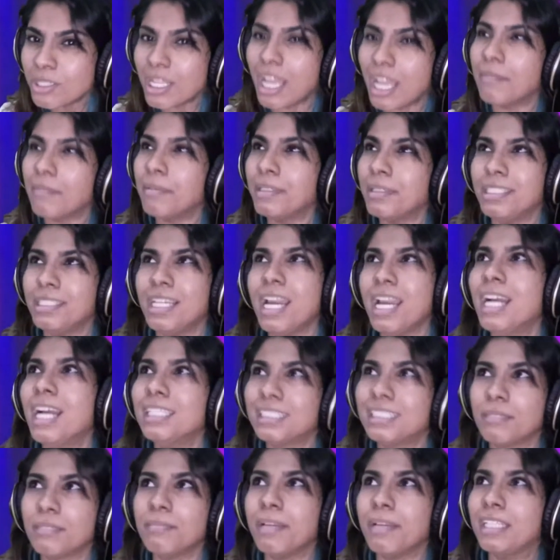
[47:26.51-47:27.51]
I mean, yeah, it's
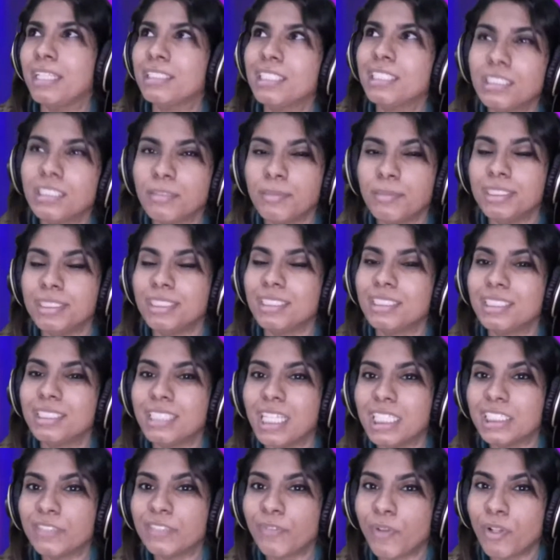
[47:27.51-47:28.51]
amazing to be
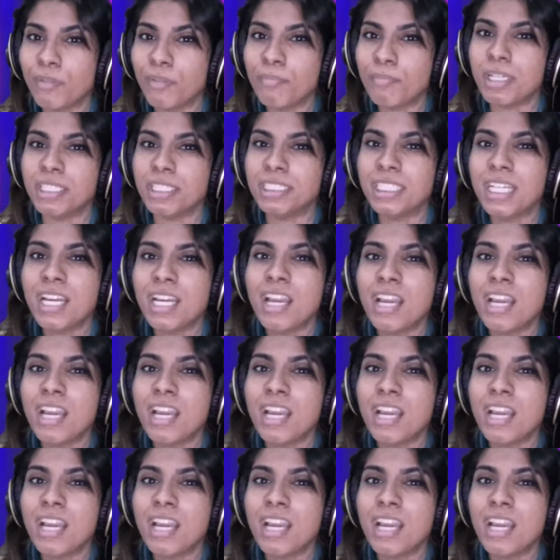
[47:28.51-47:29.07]
successful, but